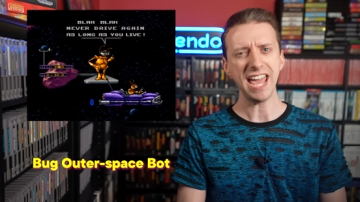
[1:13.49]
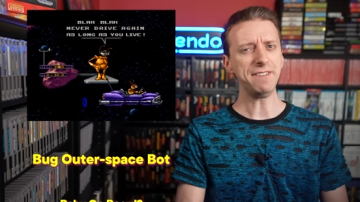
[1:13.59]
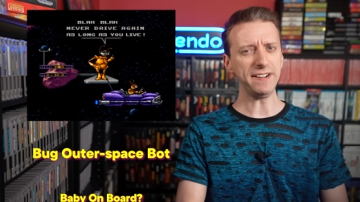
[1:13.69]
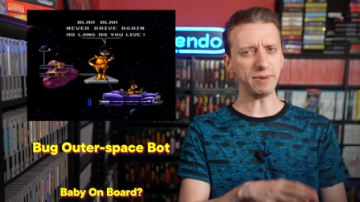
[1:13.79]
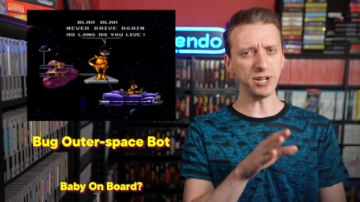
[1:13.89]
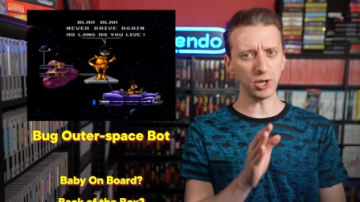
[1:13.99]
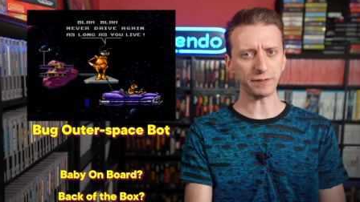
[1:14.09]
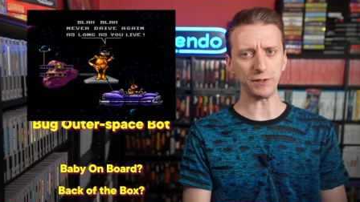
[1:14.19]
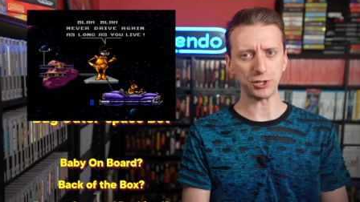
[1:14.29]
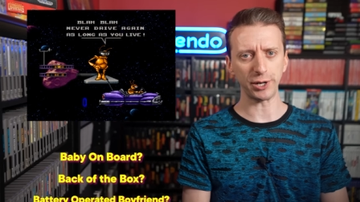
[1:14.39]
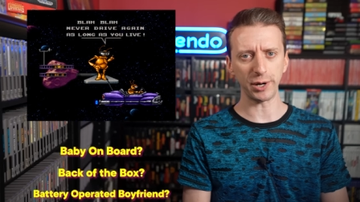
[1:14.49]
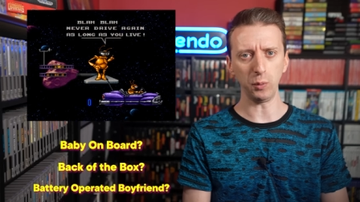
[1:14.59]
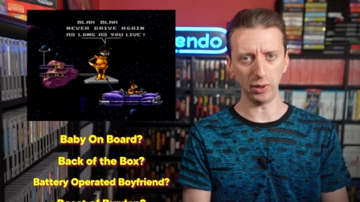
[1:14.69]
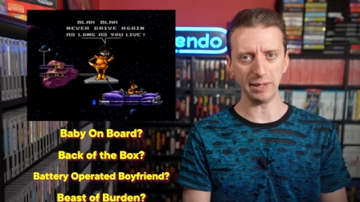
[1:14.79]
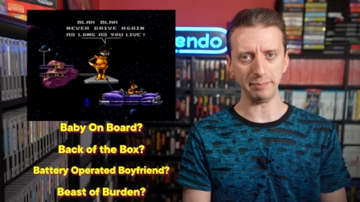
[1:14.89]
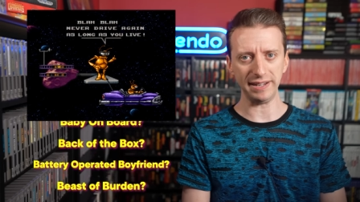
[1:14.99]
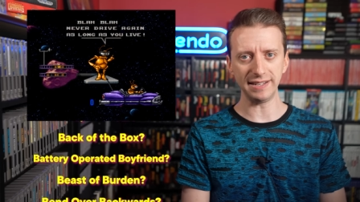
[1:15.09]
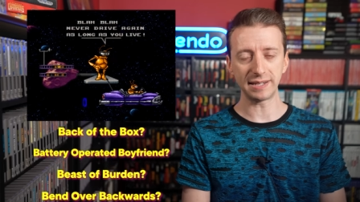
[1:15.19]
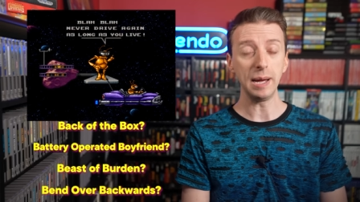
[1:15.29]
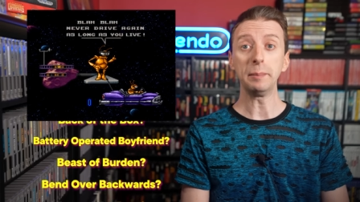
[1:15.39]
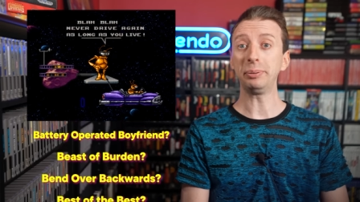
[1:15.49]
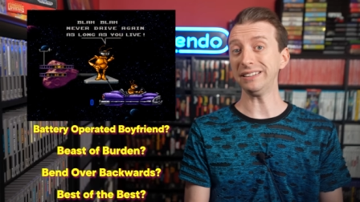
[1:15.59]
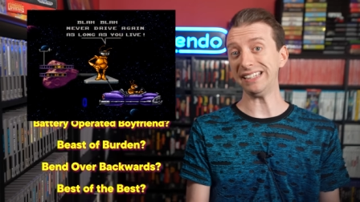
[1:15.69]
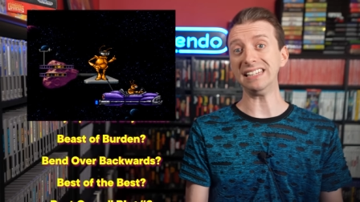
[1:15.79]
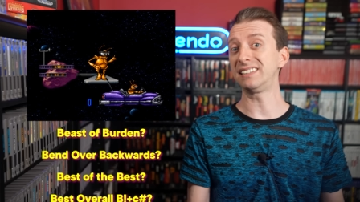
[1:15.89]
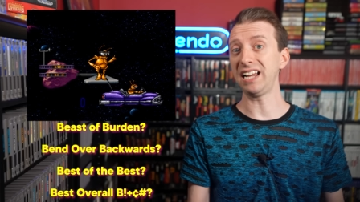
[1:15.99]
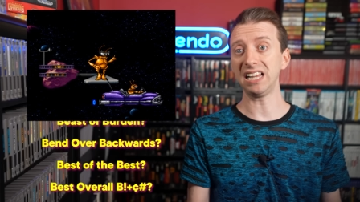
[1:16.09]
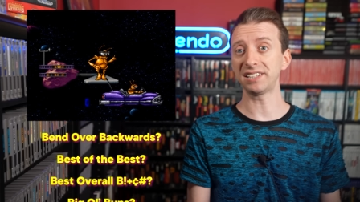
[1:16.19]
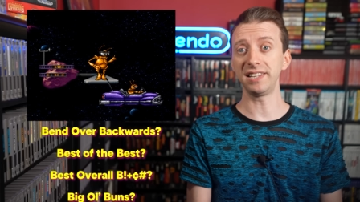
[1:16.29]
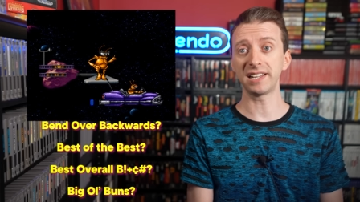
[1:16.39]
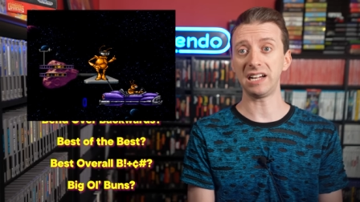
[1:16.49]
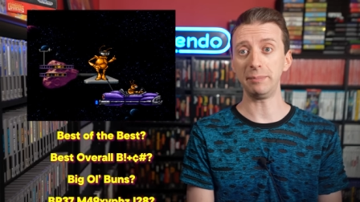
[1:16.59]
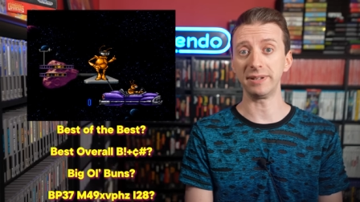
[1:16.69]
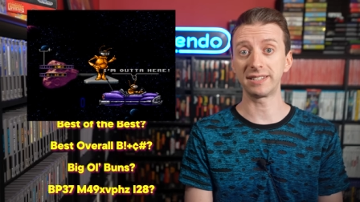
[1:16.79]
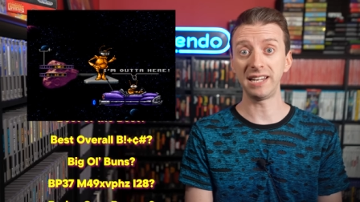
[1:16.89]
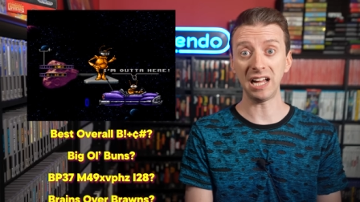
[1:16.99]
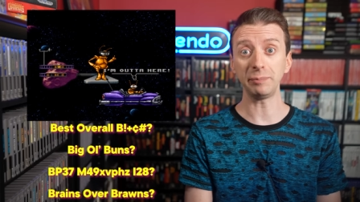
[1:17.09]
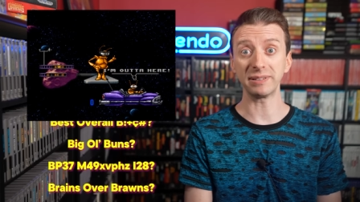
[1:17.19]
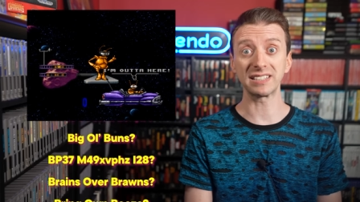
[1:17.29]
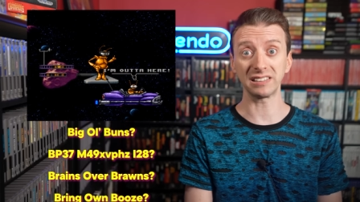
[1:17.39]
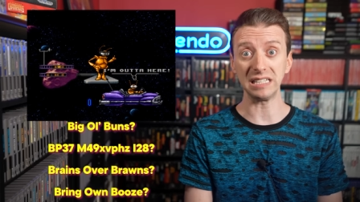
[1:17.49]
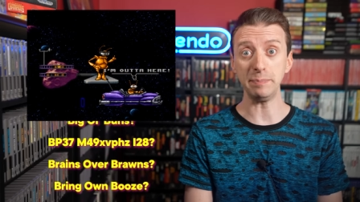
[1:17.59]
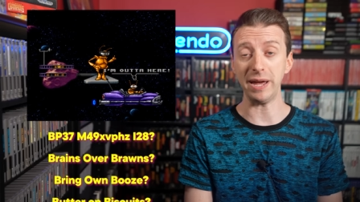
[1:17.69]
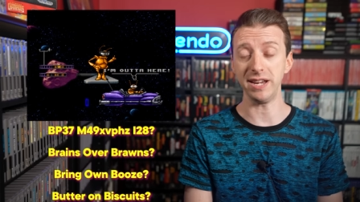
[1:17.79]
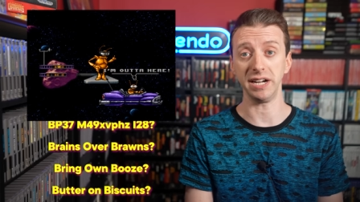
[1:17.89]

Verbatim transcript: If anyone knows for sure what it means, please tell us in the comments to help us sleep at